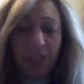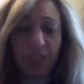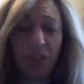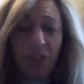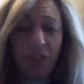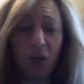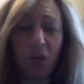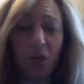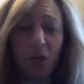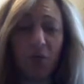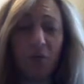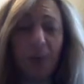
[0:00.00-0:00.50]

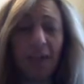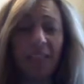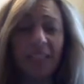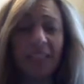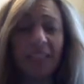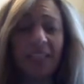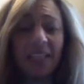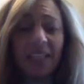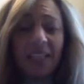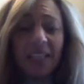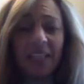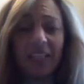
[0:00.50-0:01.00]
So
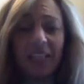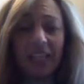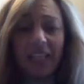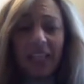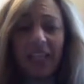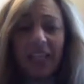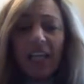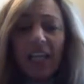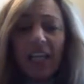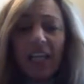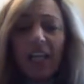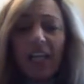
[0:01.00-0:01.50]

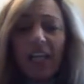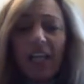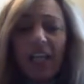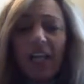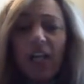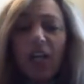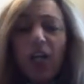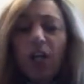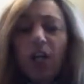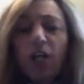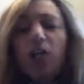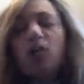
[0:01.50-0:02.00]
basically,
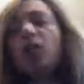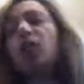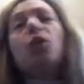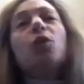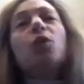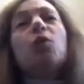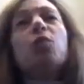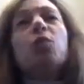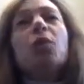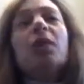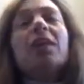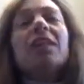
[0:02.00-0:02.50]
you
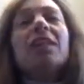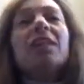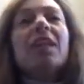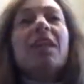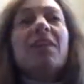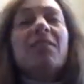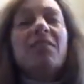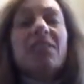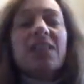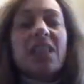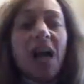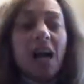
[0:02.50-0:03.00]
would think
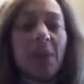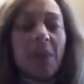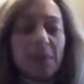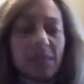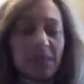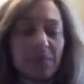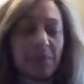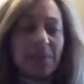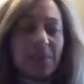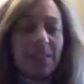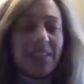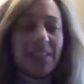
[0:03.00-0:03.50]
of a
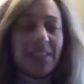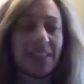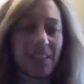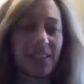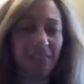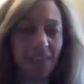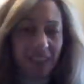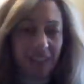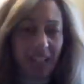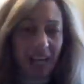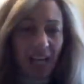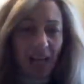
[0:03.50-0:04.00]

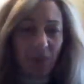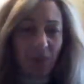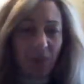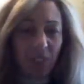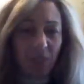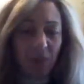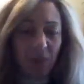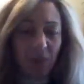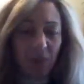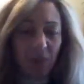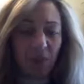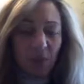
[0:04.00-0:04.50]
specific time
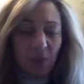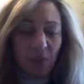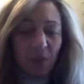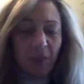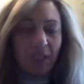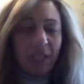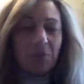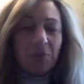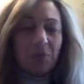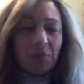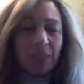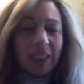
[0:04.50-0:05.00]
when you were
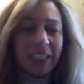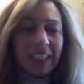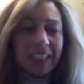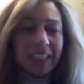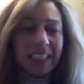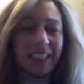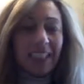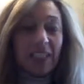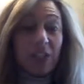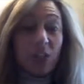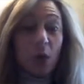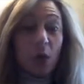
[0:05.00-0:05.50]
completely
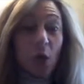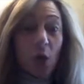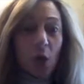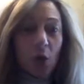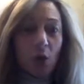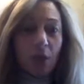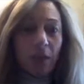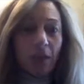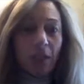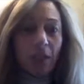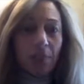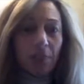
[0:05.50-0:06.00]
and
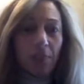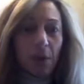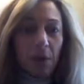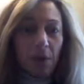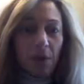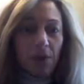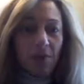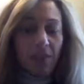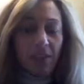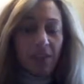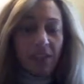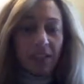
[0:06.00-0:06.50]
totally
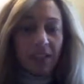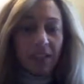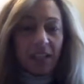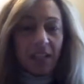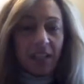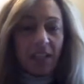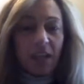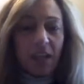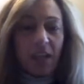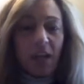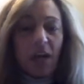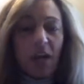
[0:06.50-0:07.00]
motivated.
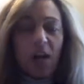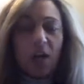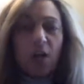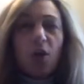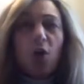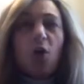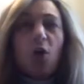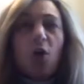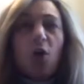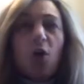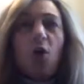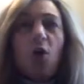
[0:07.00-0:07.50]

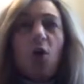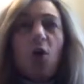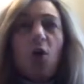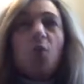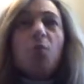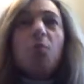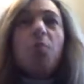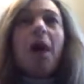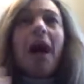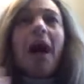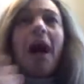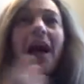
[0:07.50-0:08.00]
Go
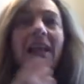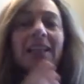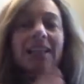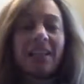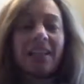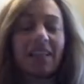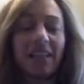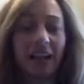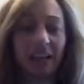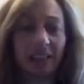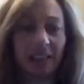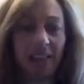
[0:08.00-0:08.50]
back to
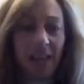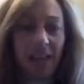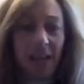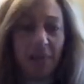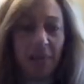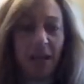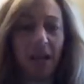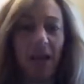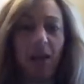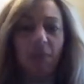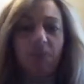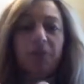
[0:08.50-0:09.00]
that time
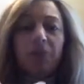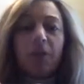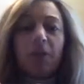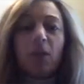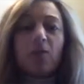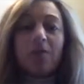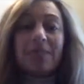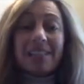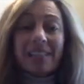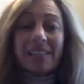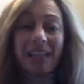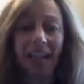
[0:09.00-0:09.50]
now,
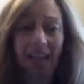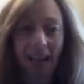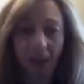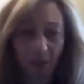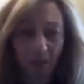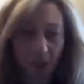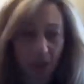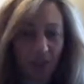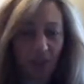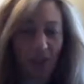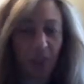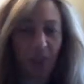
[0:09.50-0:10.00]
float
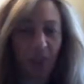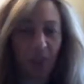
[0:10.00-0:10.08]
down